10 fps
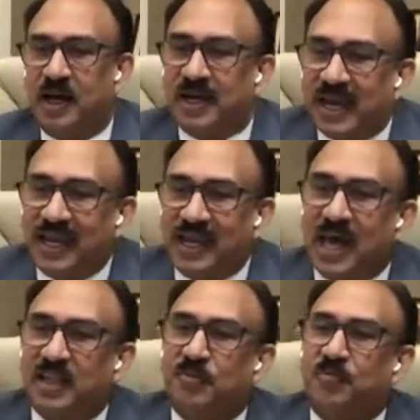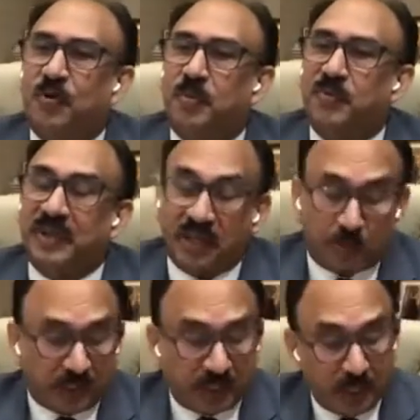Again, another form of
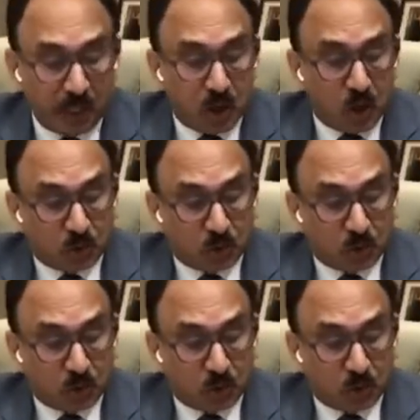inequity,